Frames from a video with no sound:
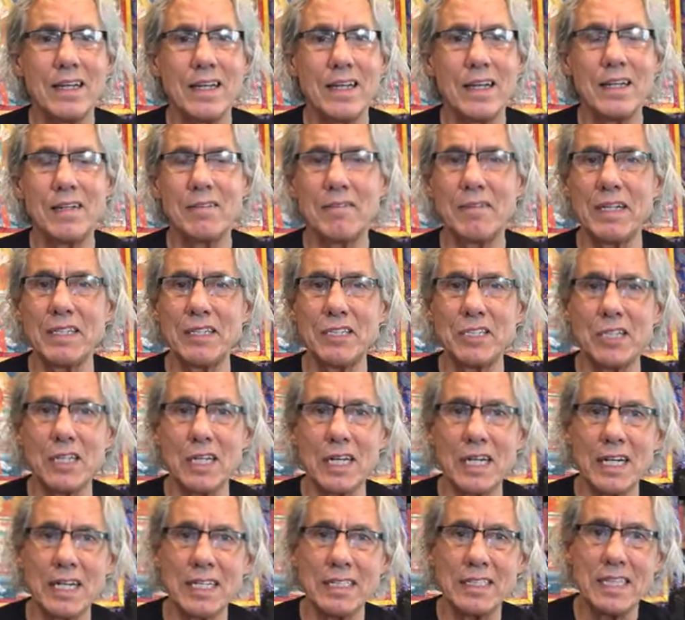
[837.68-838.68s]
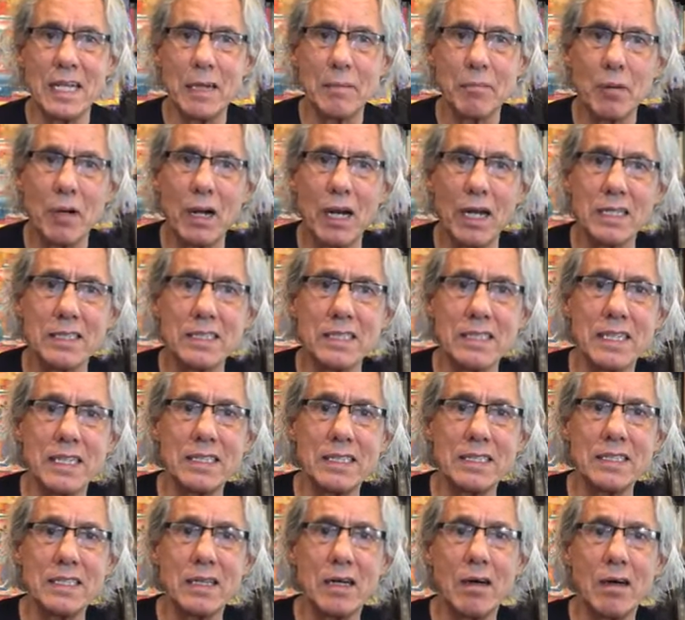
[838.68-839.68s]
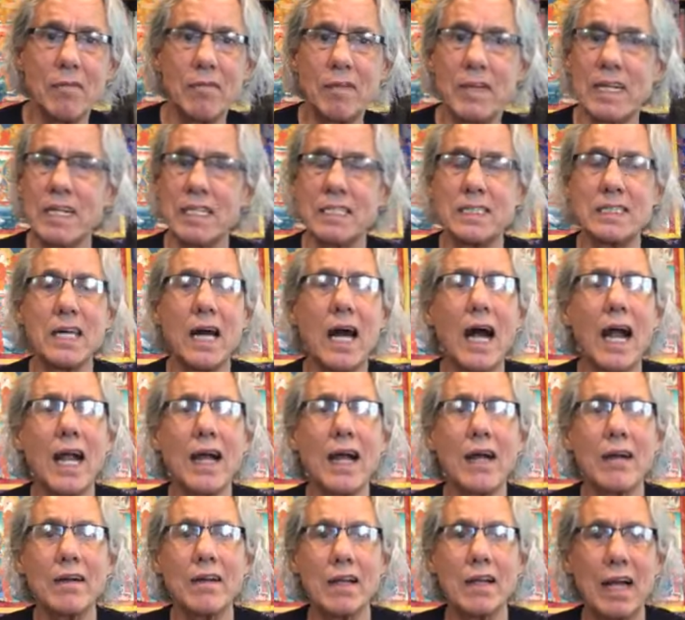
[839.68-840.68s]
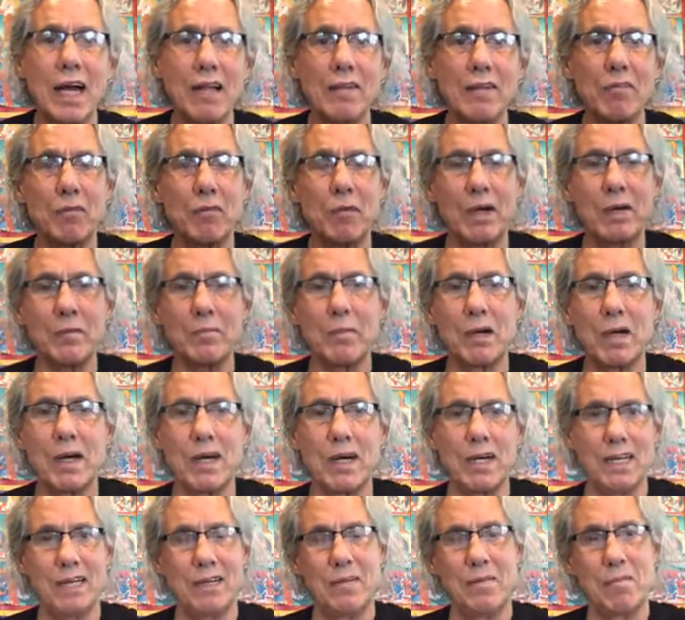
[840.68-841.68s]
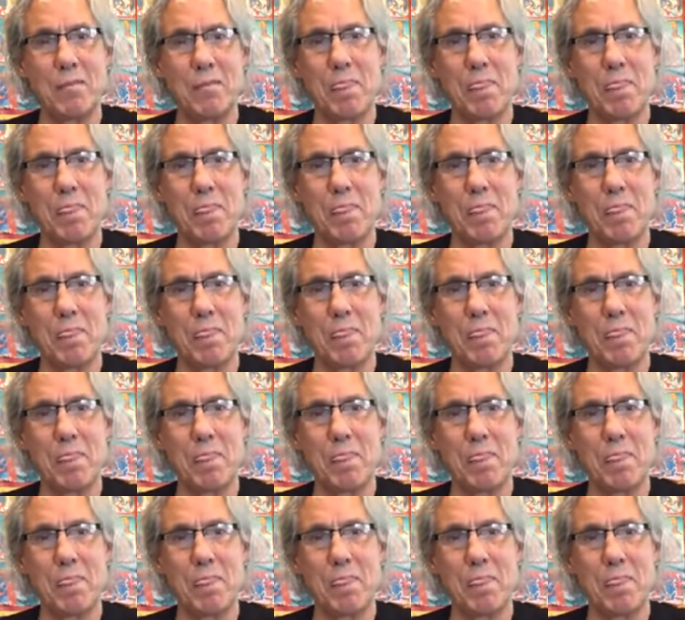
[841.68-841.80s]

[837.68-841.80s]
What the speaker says: And eventually, as that process of an entire life went by,